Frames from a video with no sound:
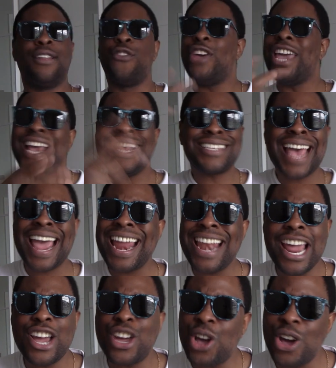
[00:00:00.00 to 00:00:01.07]
These
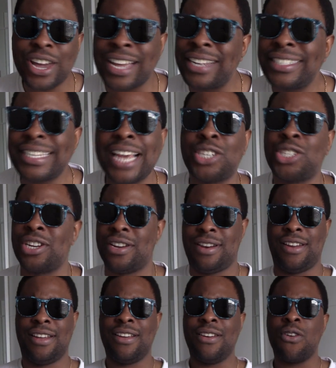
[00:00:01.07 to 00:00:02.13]
ain't in good
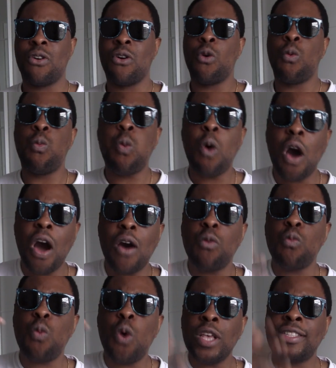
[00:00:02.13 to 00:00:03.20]
condition.
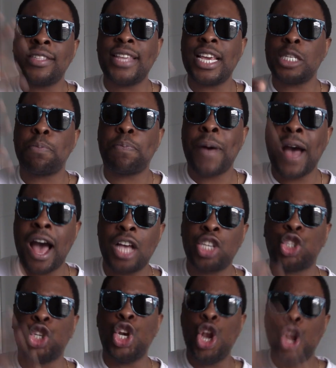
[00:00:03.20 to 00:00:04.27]
What was this
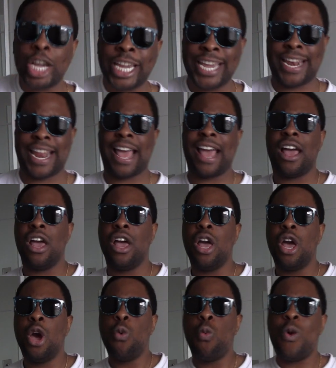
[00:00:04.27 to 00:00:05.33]
person looking at
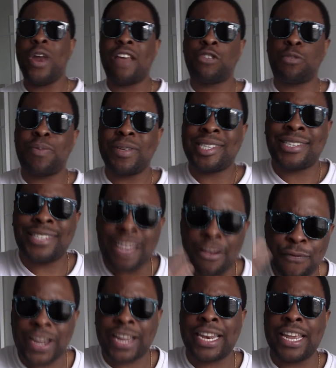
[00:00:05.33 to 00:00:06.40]
when I
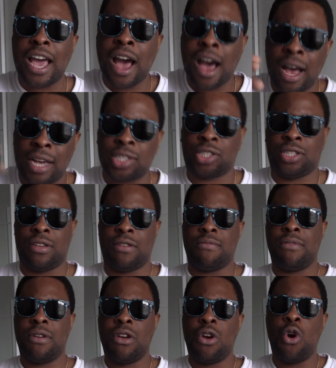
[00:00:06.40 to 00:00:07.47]
specifically asked
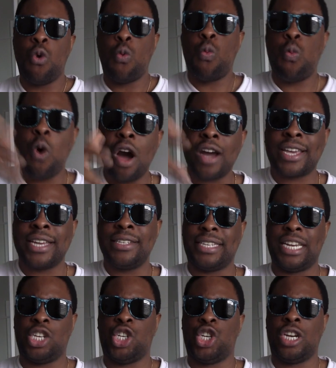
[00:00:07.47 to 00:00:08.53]
them what
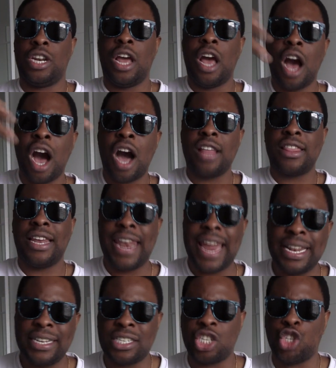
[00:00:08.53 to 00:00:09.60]
condition are the
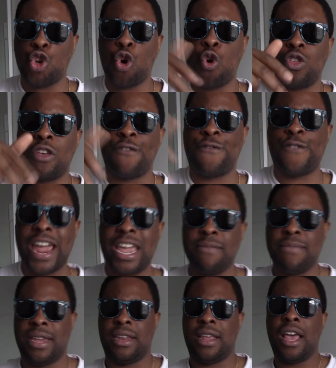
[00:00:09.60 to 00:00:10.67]
lenses or the
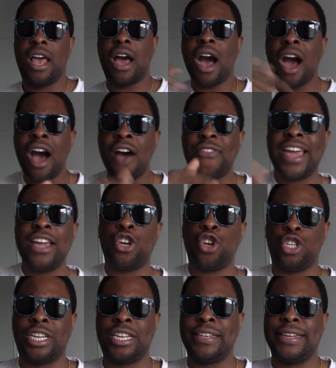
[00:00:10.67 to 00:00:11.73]
framing, are they in
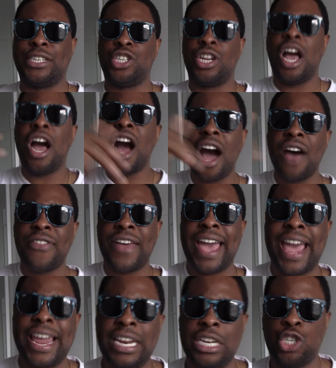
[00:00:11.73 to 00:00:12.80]
good condition, are
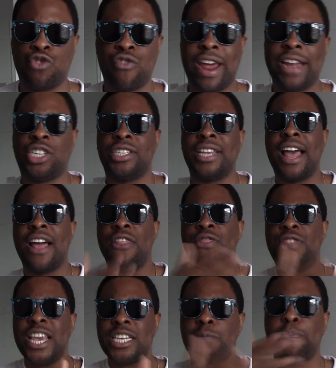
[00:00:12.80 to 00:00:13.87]
there any scratches,
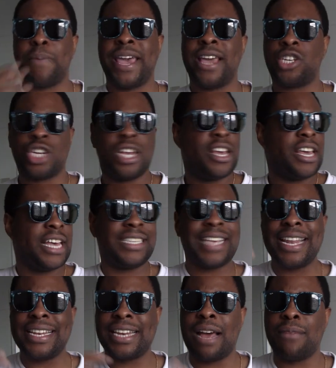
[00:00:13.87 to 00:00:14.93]
this bitch has
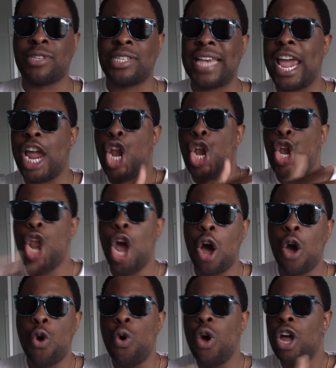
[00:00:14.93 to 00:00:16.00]
ended up saying
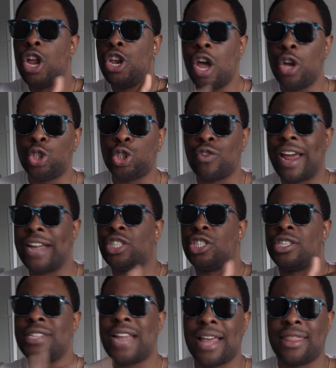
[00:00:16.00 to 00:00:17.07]
no, no
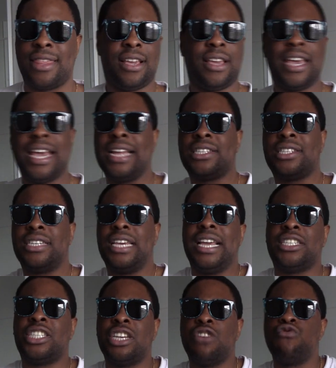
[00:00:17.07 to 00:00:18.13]
scratches, nothing, it's,
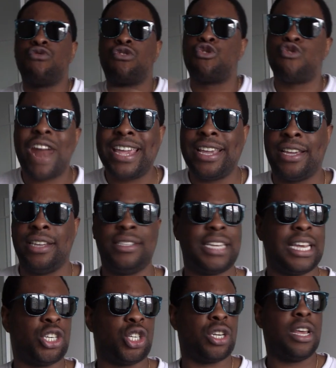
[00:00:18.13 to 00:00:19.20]
it's in great
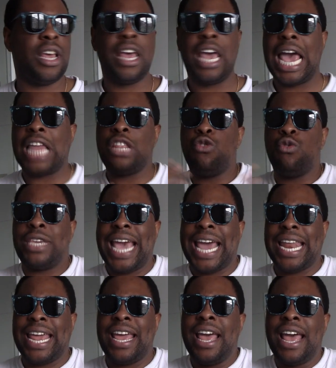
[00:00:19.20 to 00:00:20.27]
condition. And you
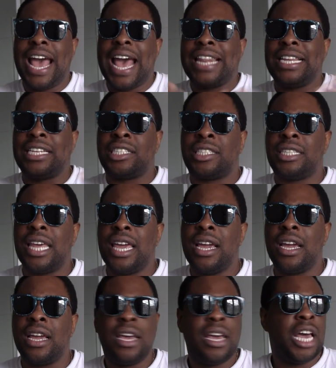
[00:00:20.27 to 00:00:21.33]
get it, and this
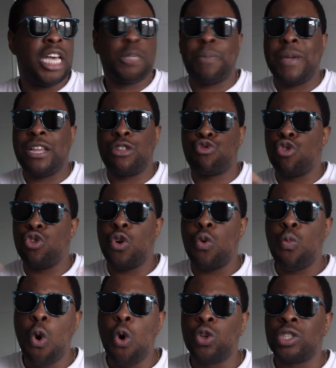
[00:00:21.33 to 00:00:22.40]
thing has been through
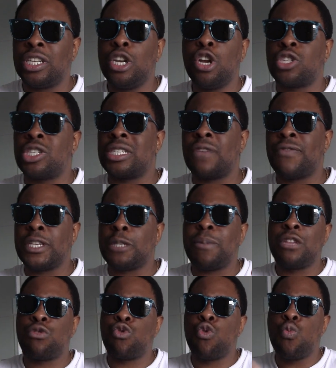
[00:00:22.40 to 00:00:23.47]
the wars, it looks as if it's
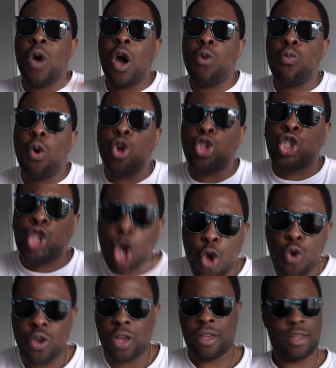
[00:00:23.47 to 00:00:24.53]
been through World War
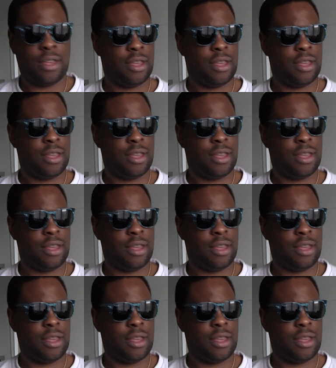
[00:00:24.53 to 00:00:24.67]
Two.